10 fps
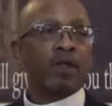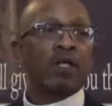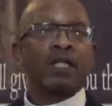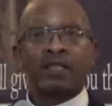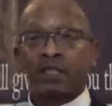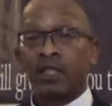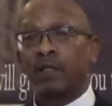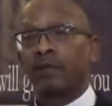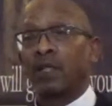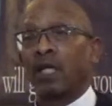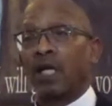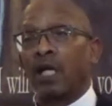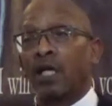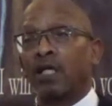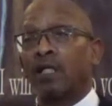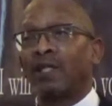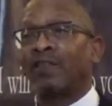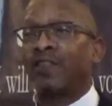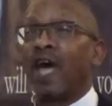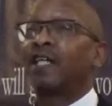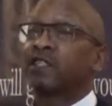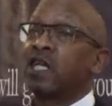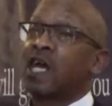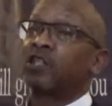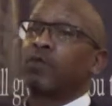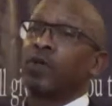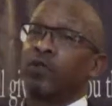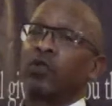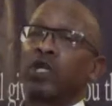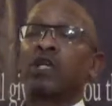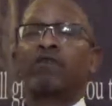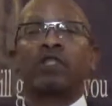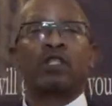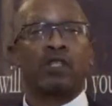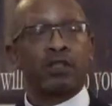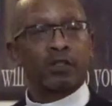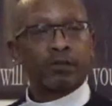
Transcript: You understand? And that's not spiritual giftedness.